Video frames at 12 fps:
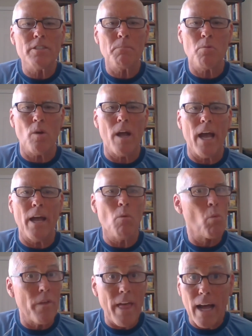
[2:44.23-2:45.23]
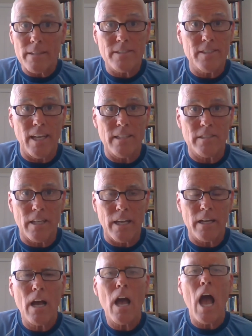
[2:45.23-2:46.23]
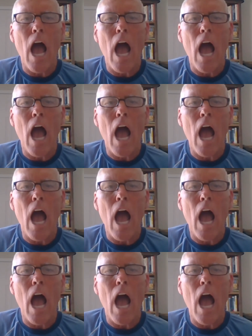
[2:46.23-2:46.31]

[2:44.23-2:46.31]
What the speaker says: to pray without ceasing,